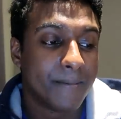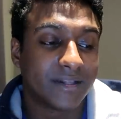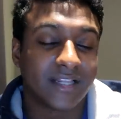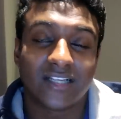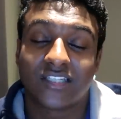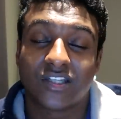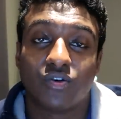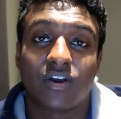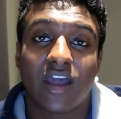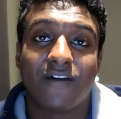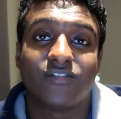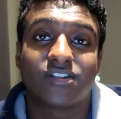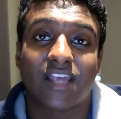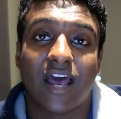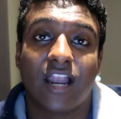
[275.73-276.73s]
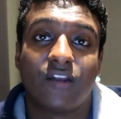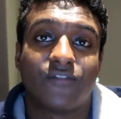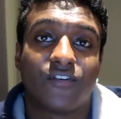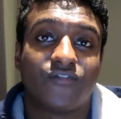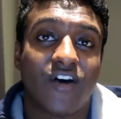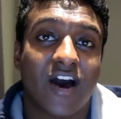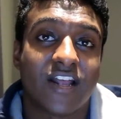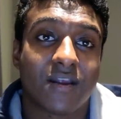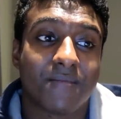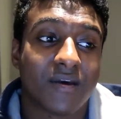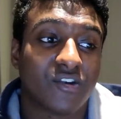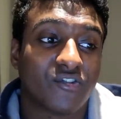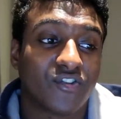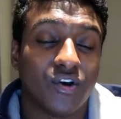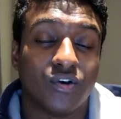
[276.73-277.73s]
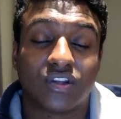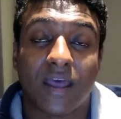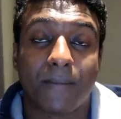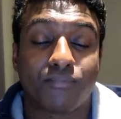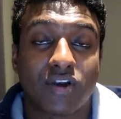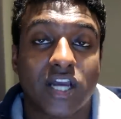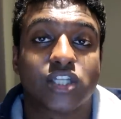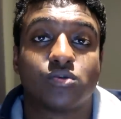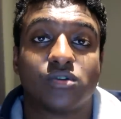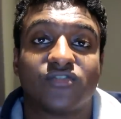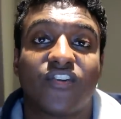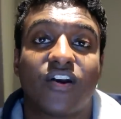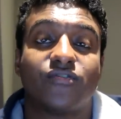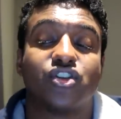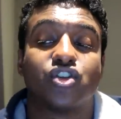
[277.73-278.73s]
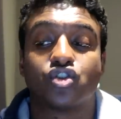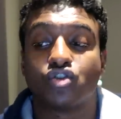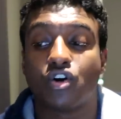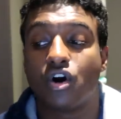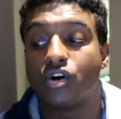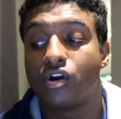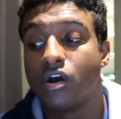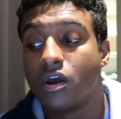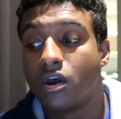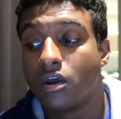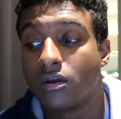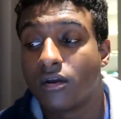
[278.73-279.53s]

But they still gave us a hell of a fight in the midfield. Their press was very strong.